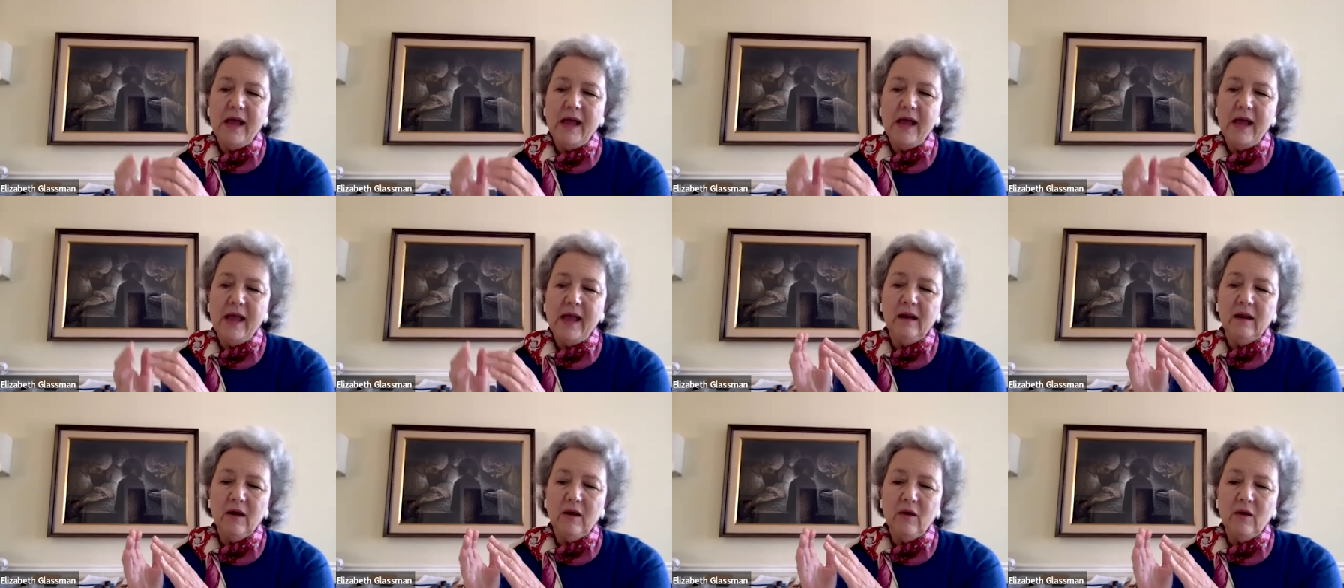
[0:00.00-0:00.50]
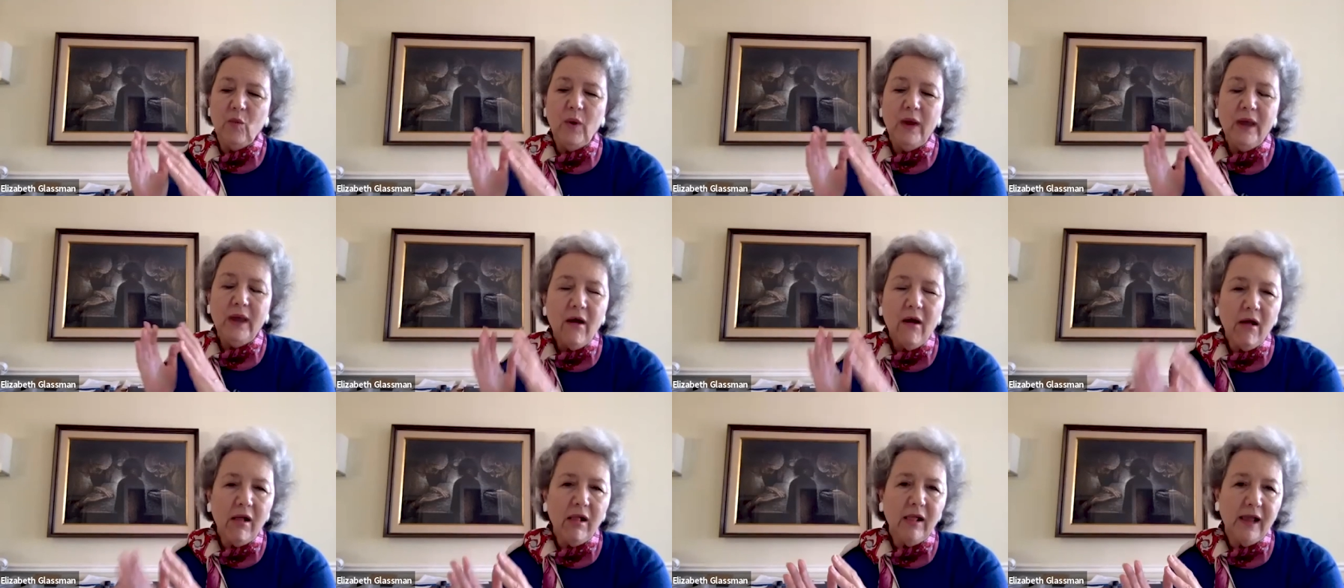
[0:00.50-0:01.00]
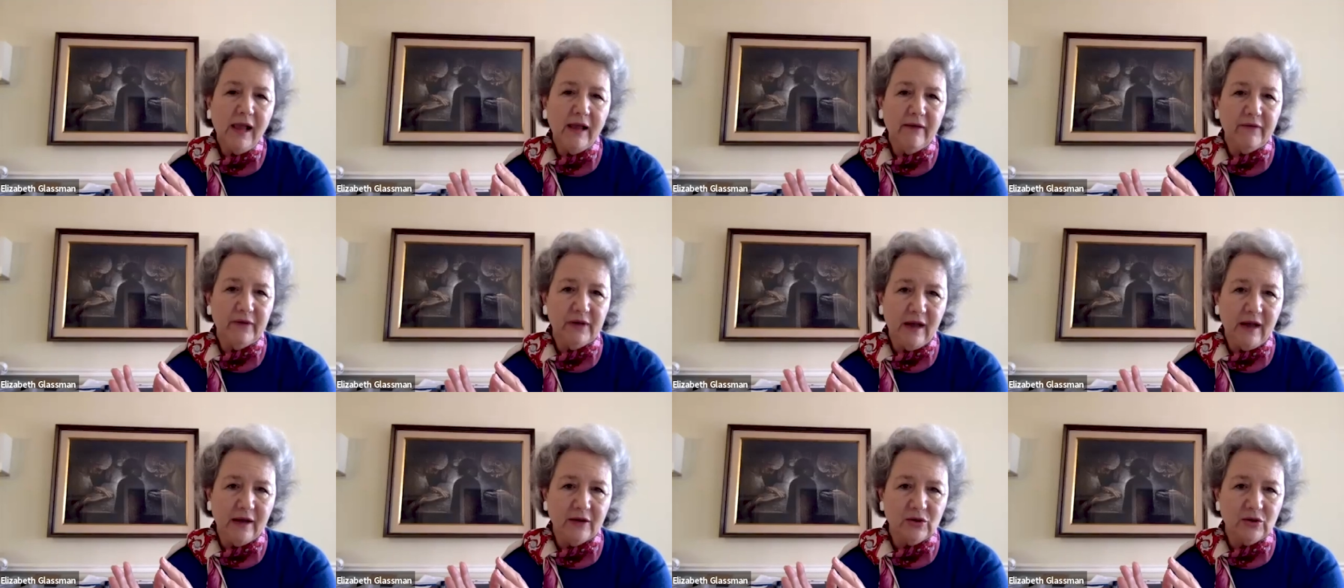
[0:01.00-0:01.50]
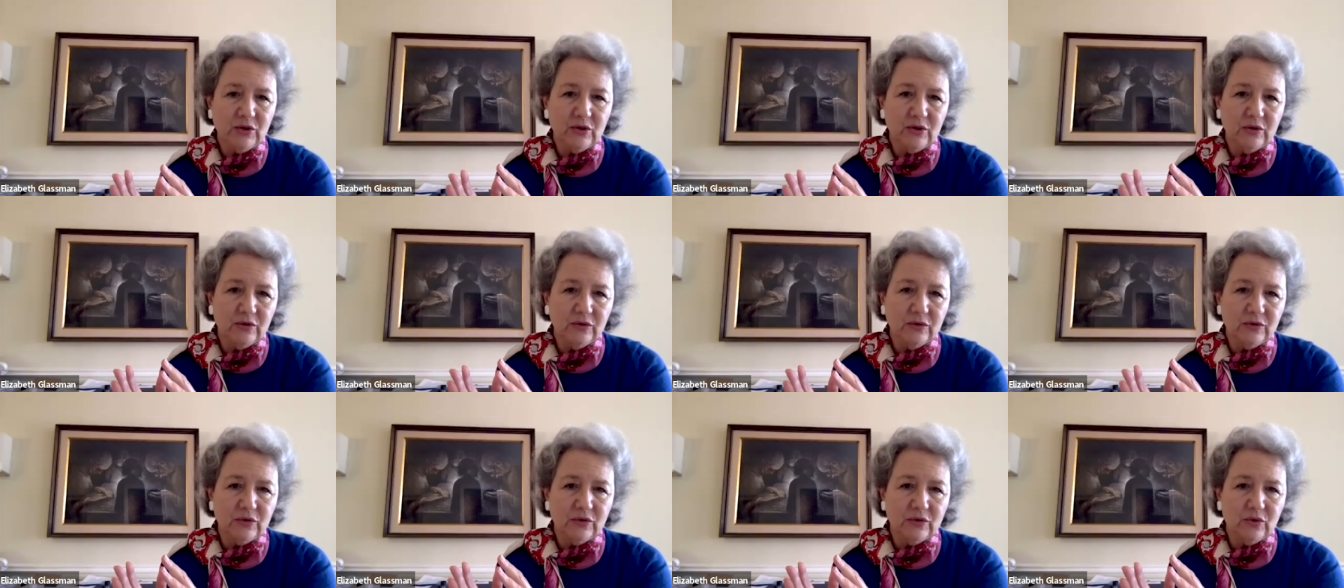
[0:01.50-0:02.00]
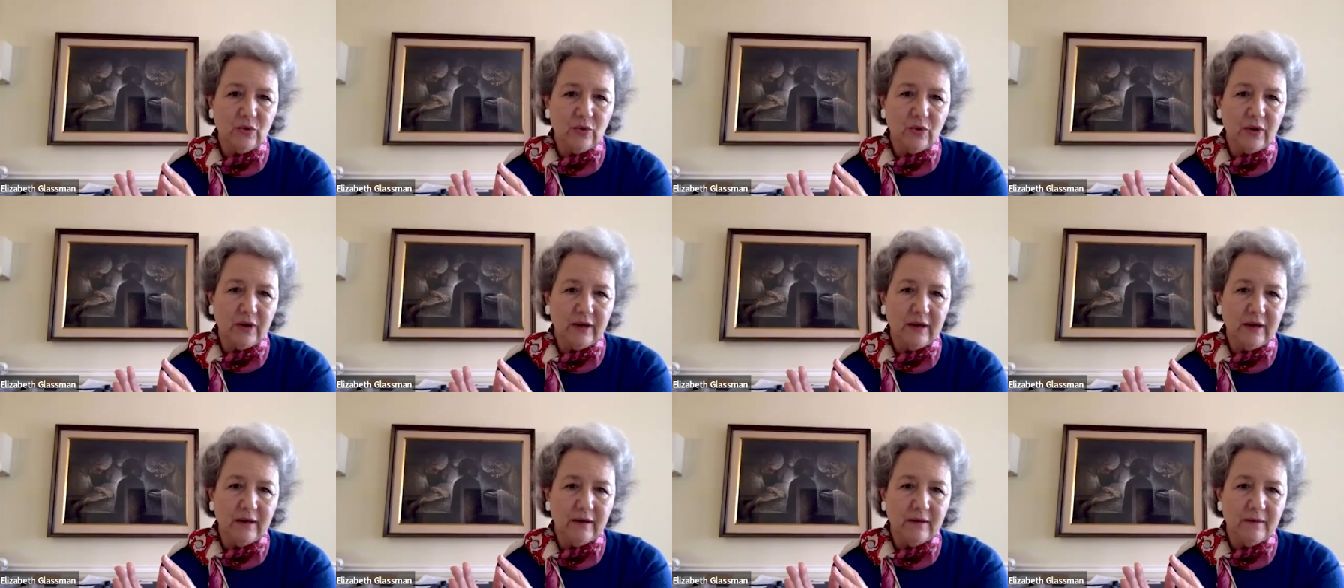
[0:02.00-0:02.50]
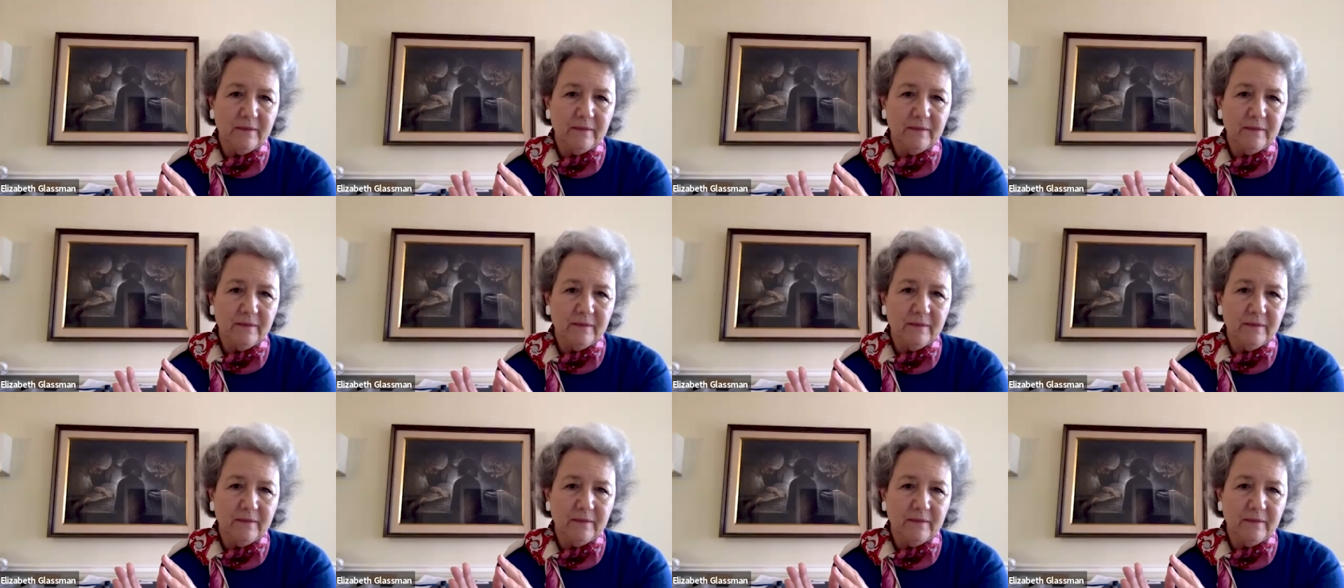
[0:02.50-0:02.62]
And we all have a national story.